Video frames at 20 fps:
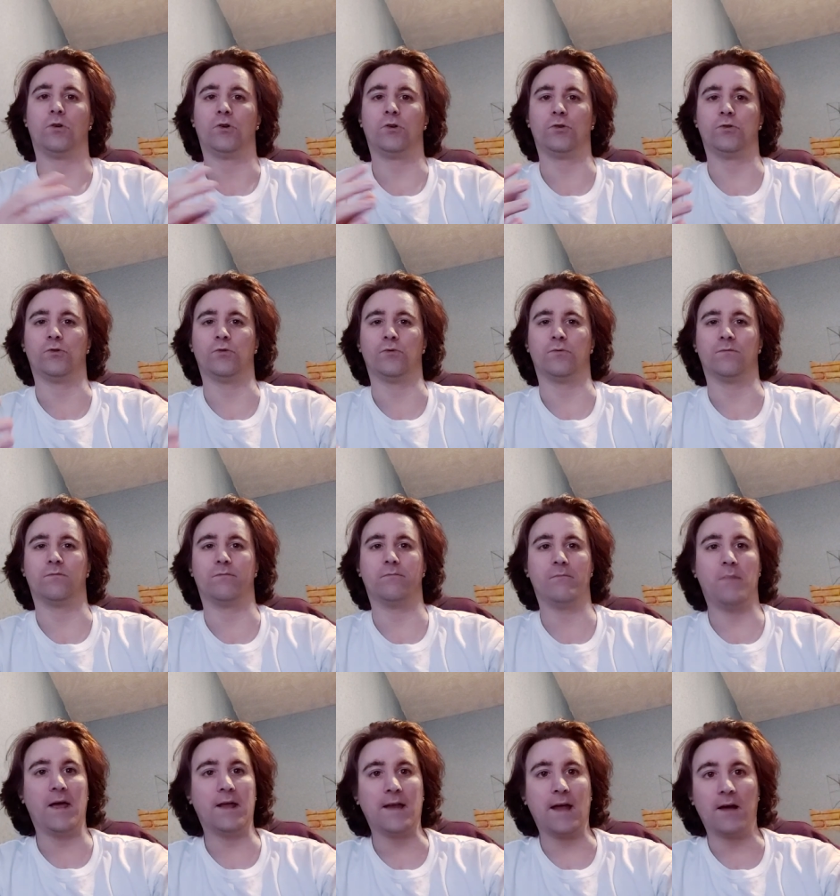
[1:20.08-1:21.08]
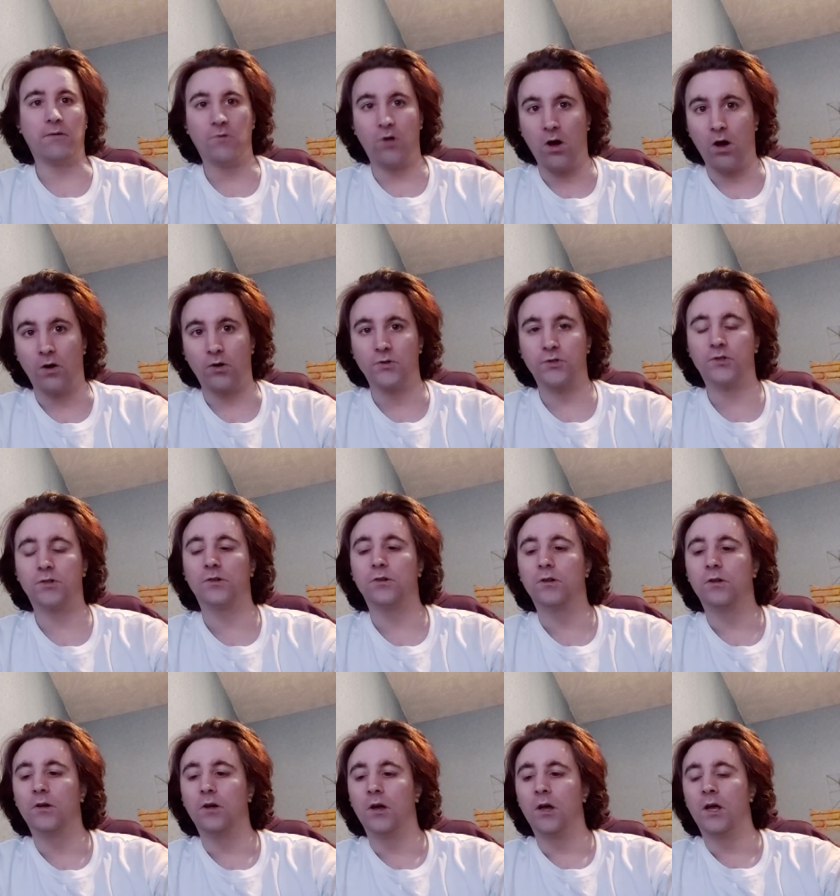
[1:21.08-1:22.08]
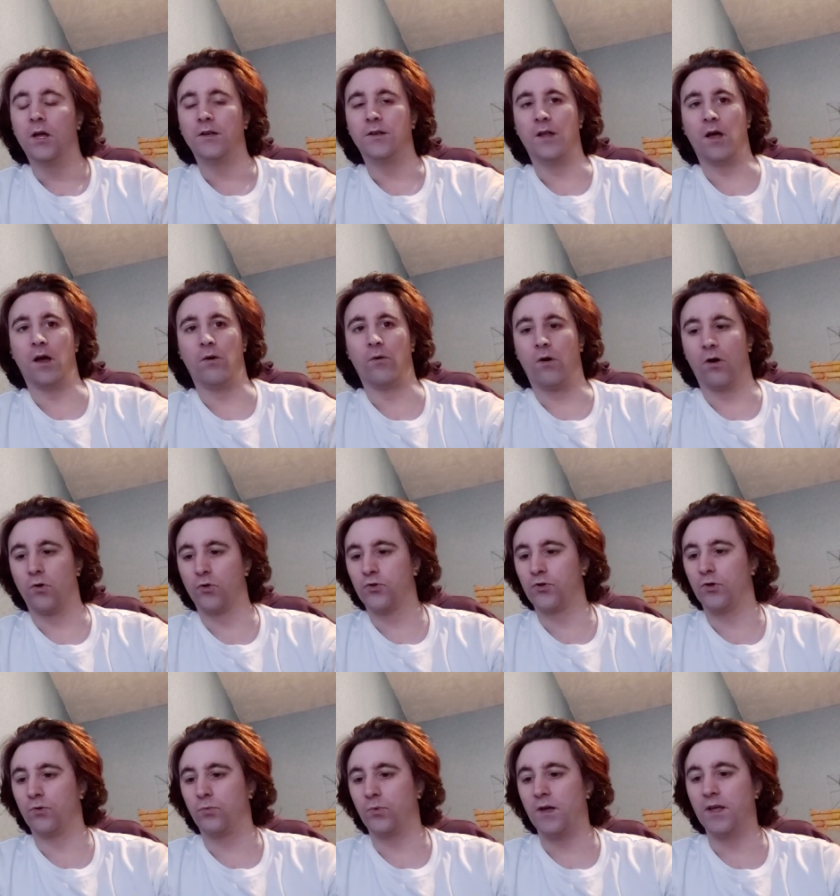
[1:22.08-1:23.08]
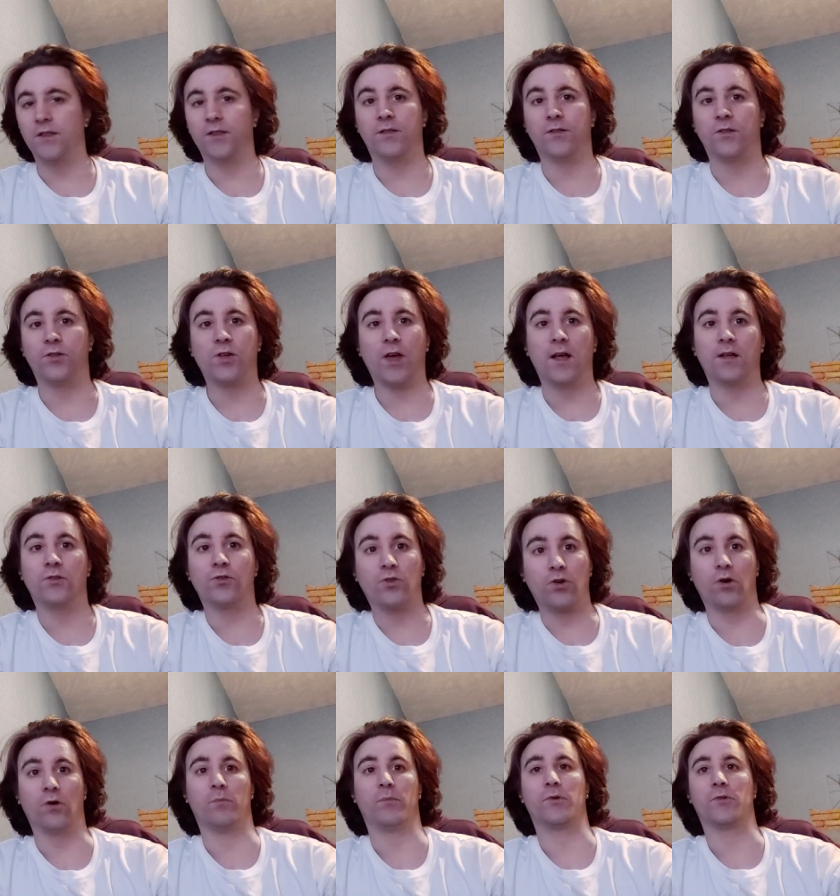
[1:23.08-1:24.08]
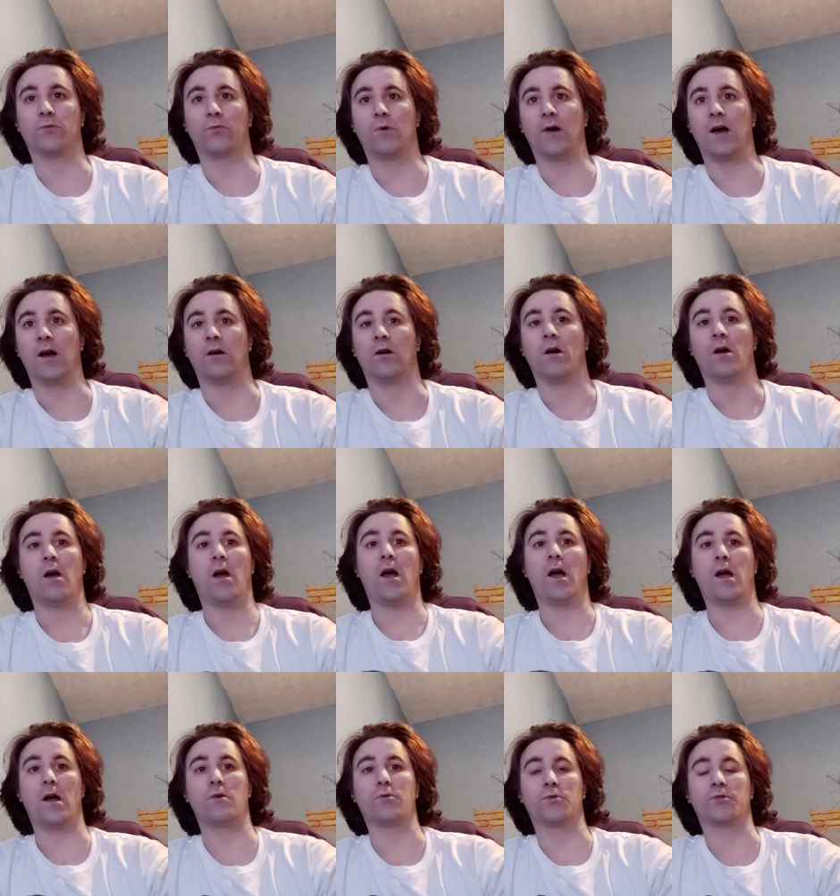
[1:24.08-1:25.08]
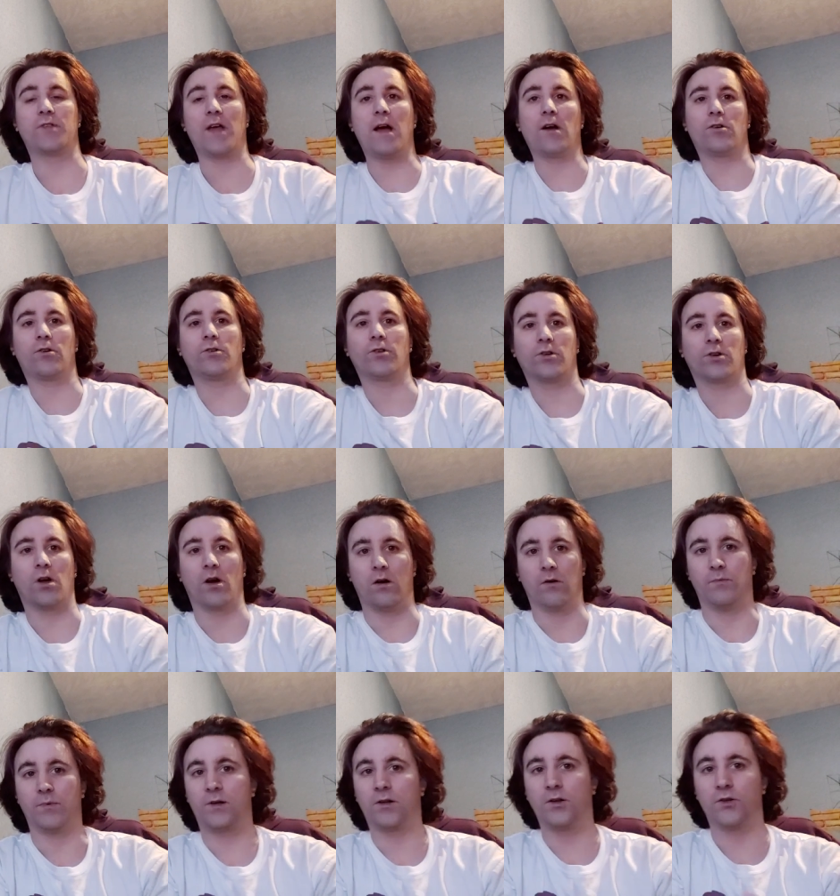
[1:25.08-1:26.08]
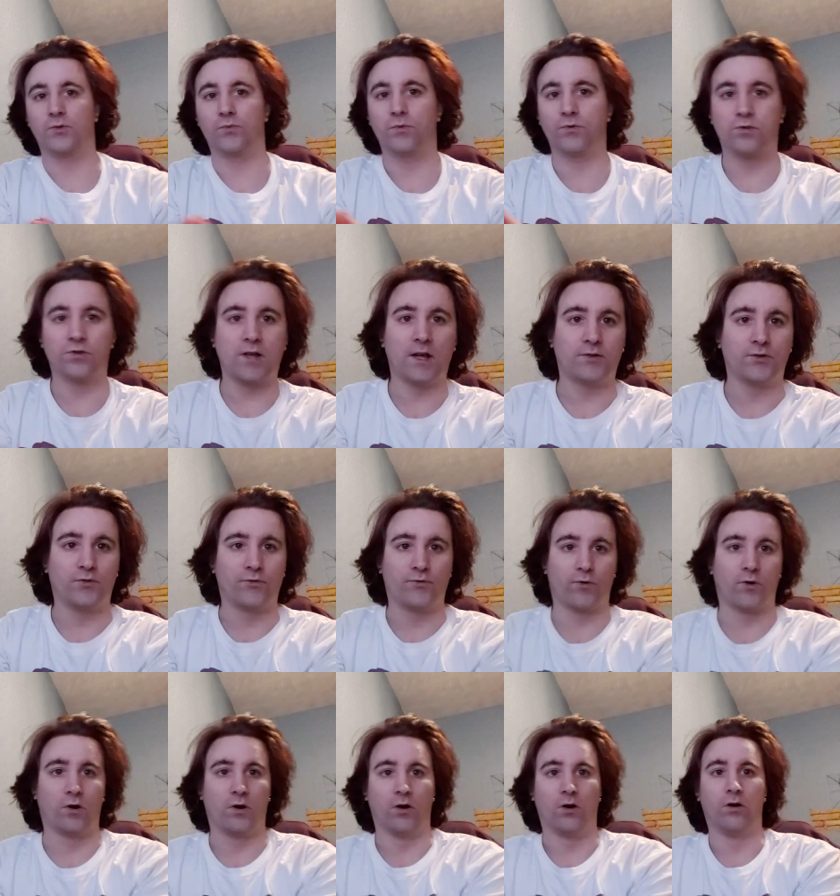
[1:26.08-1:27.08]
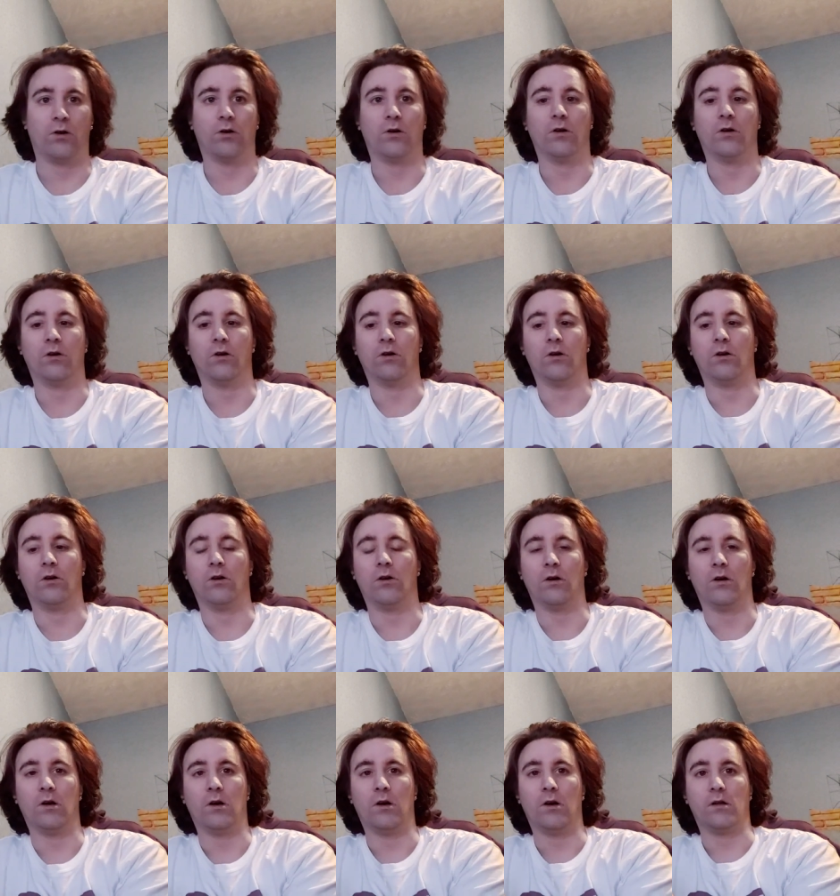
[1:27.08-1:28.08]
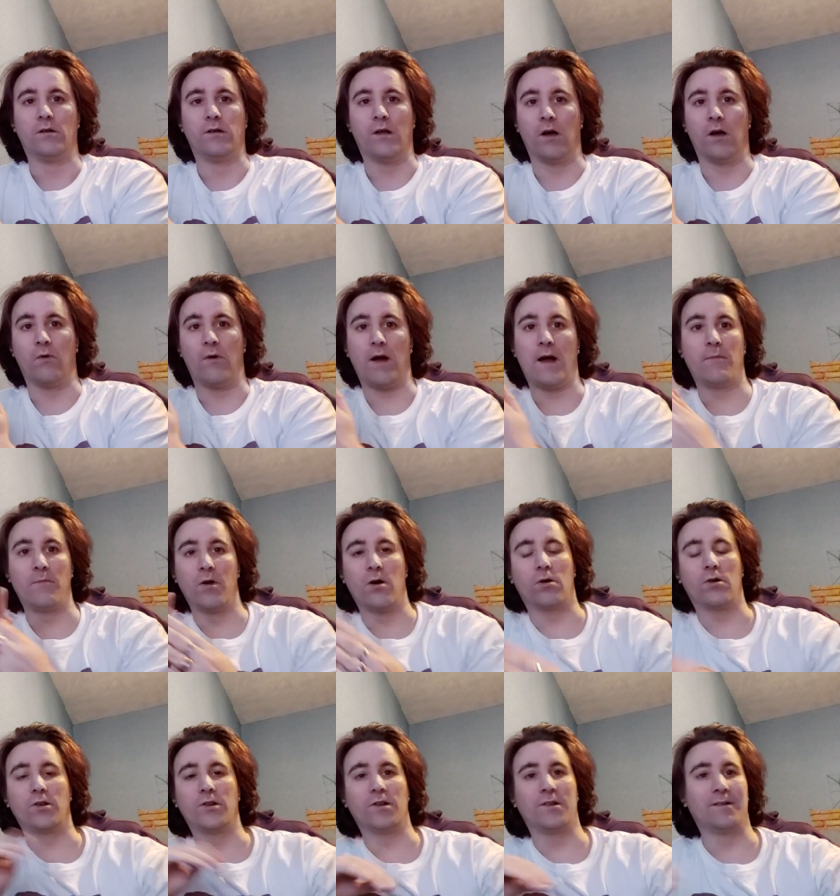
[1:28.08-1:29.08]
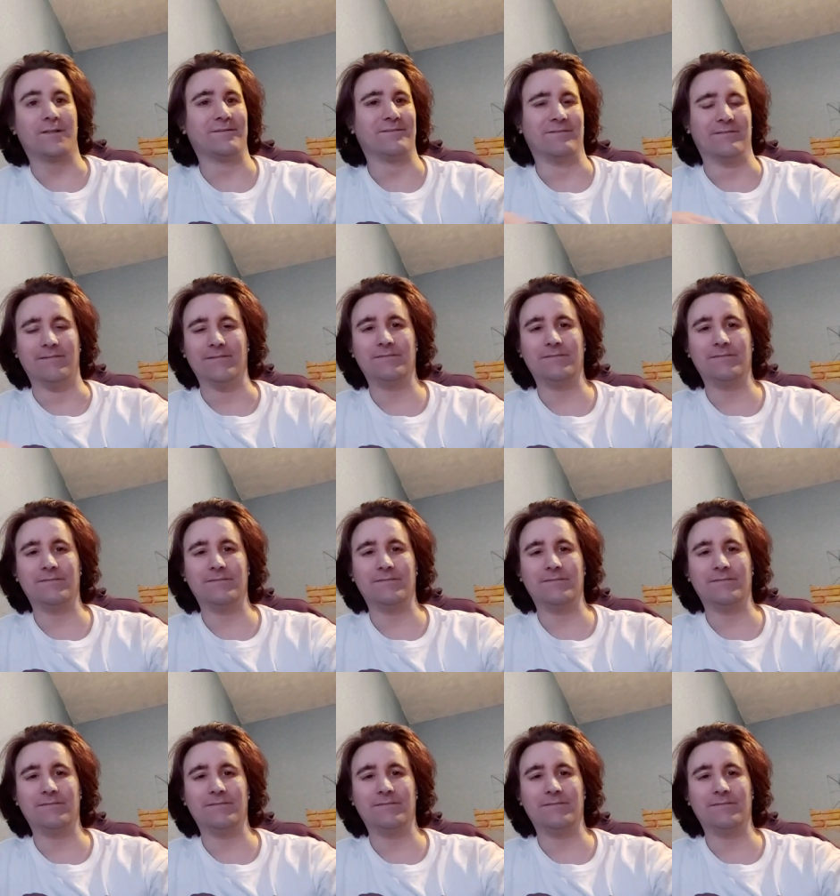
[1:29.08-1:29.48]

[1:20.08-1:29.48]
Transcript: who may now not. Now, also with the Challenge Cup as well, how is that going to go? Because we just had the draw. Now, I'm not going to